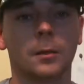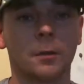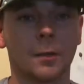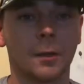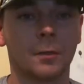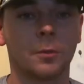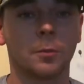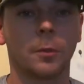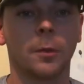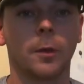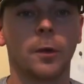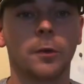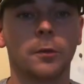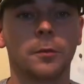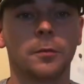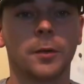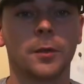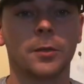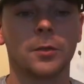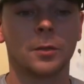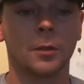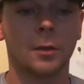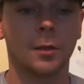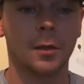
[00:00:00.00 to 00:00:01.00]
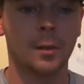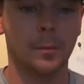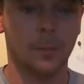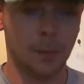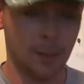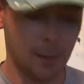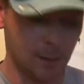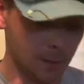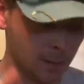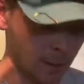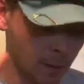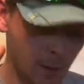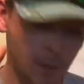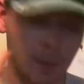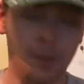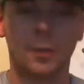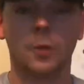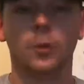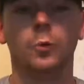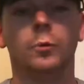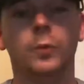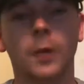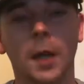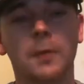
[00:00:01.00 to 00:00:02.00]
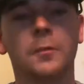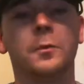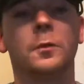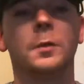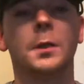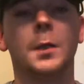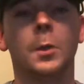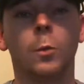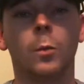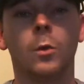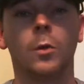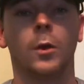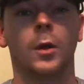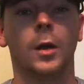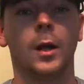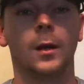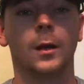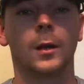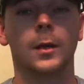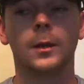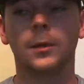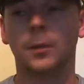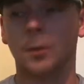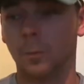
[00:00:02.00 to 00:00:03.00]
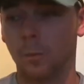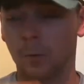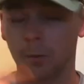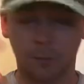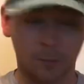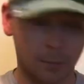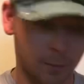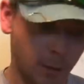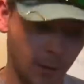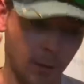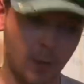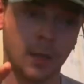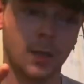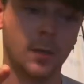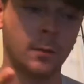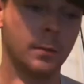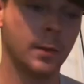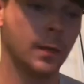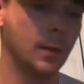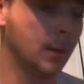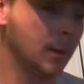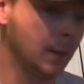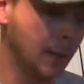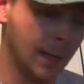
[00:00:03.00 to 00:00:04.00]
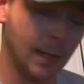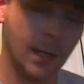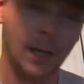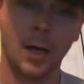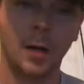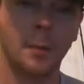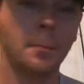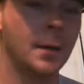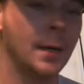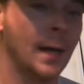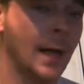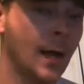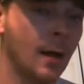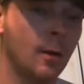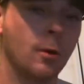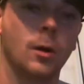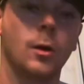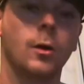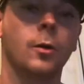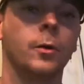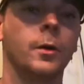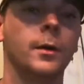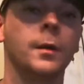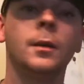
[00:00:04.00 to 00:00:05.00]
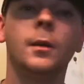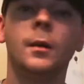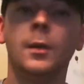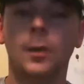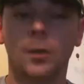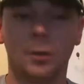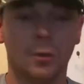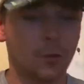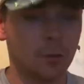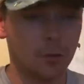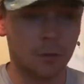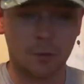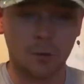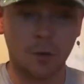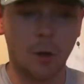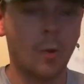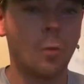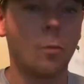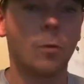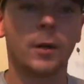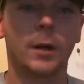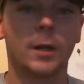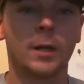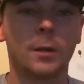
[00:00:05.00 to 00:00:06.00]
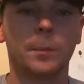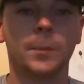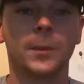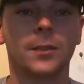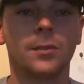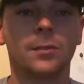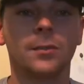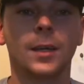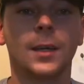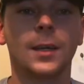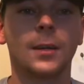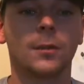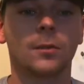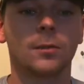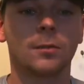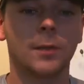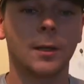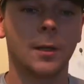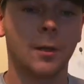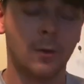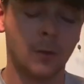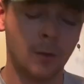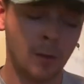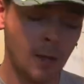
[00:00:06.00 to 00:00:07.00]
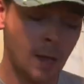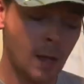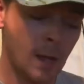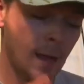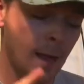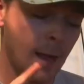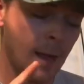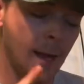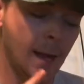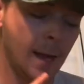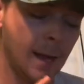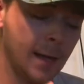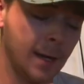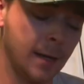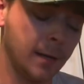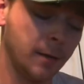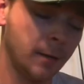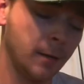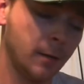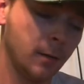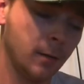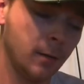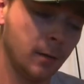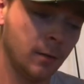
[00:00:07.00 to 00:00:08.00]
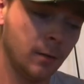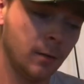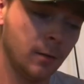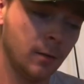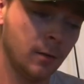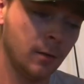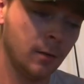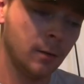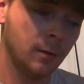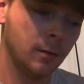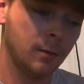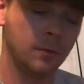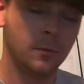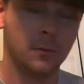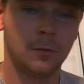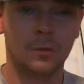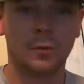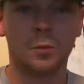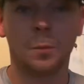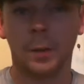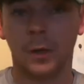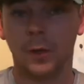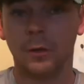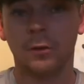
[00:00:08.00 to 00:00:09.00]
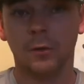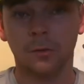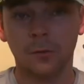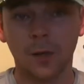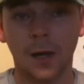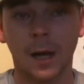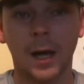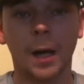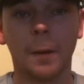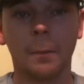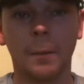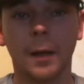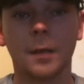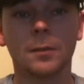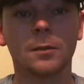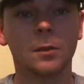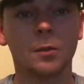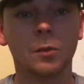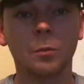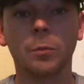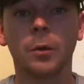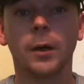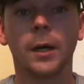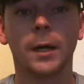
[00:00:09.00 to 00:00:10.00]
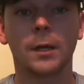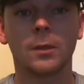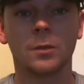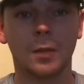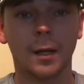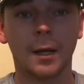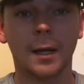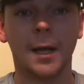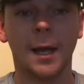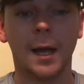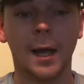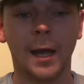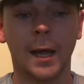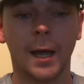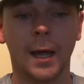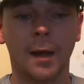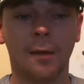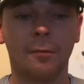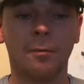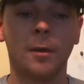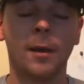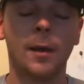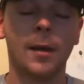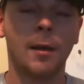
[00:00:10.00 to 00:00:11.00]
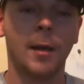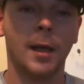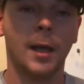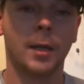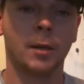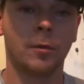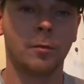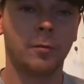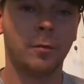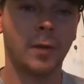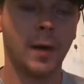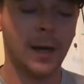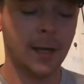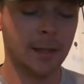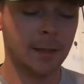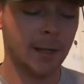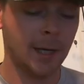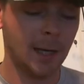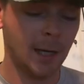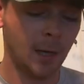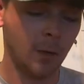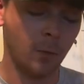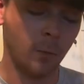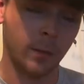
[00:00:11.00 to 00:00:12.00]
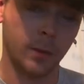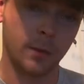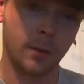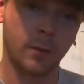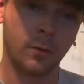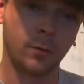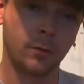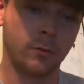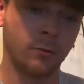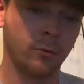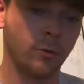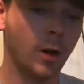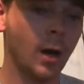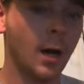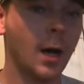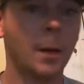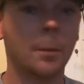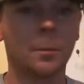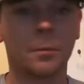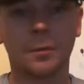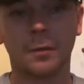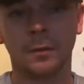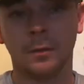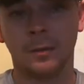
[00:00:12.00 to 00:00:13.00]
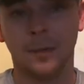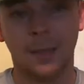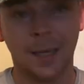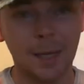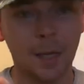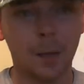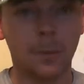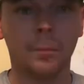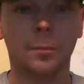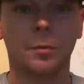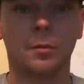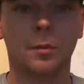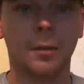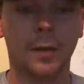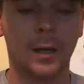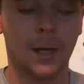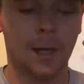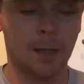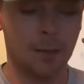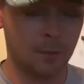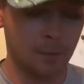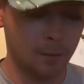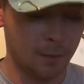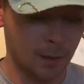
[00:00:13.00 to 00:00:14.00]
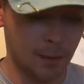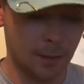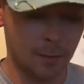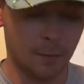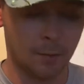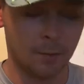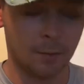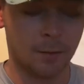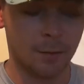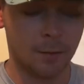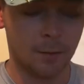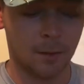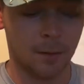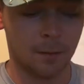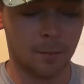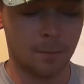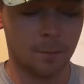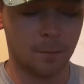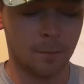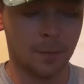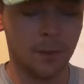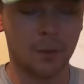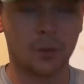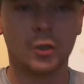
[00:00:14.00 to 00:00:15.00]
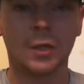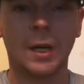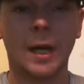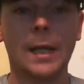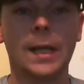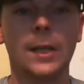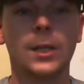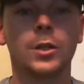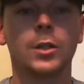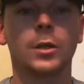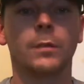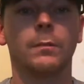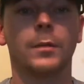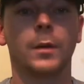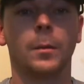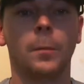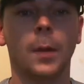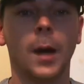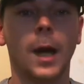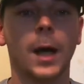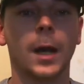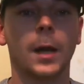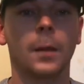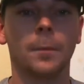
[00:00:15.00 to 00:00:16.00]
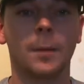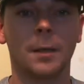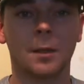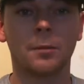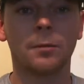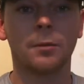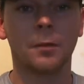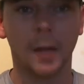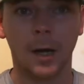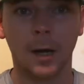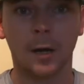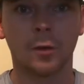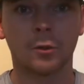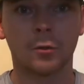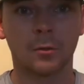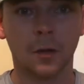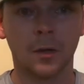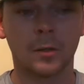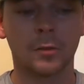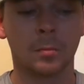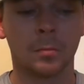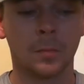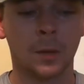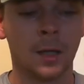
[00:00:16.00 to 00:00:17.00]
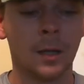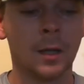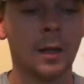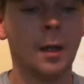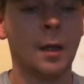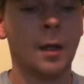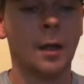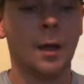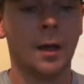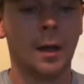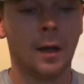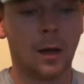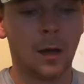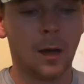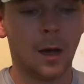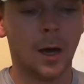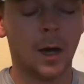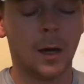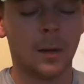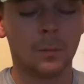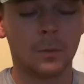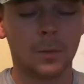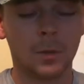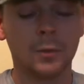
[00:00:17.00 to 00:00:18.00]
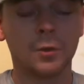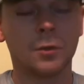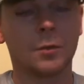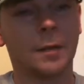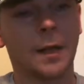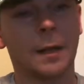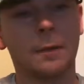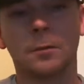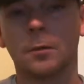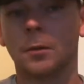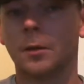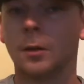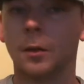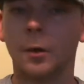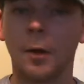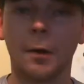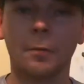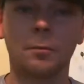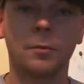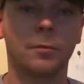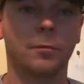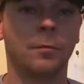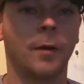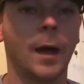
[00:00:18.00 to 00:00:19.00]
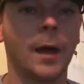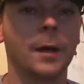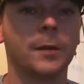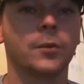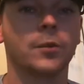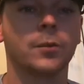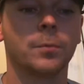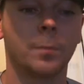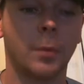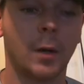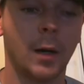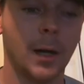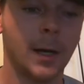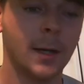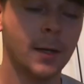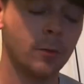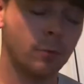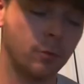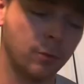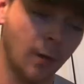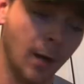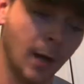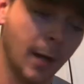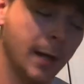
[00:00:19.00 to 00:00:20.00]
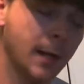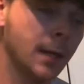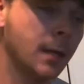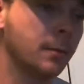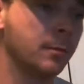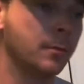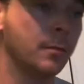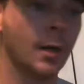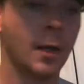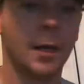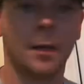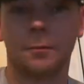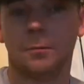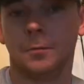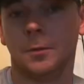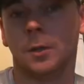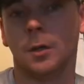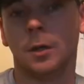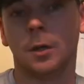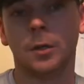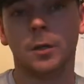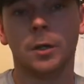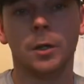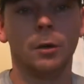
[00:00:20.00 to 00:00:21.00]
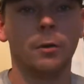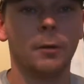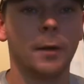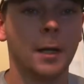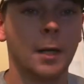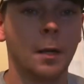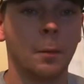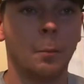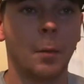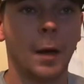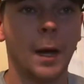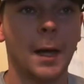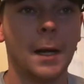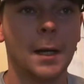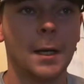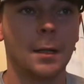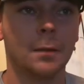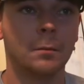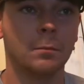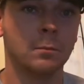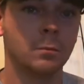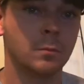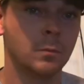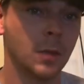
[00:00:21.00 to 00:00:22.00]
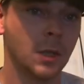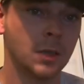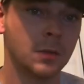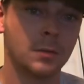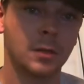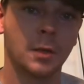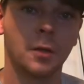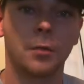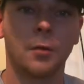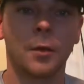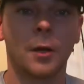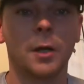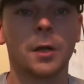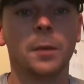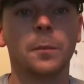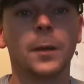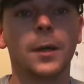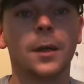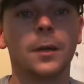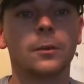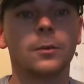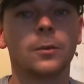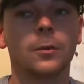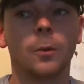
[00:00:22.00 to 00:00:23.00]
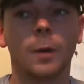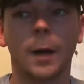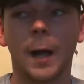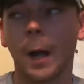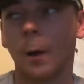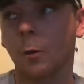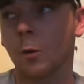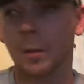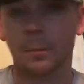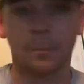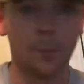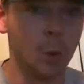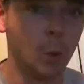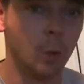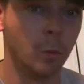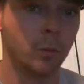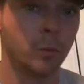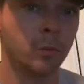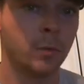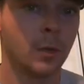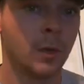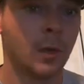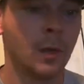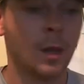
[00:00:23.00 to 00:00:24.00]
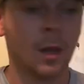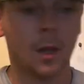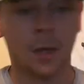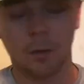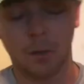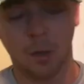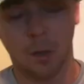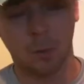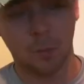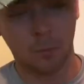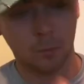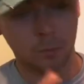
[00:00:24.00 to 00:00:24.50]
That's where those fish are going to be. You definitely want current. You want the current to be incoming, outgoing. You just don't want it to be sitting still. And spend your time at this bridge like I have and find out where those drops and dips in the change of the bottom, it's there. Trust me. You just have to find a spot, try it. If you know you don't get a bite in, let's say 30 minutes to an hour, move. Don't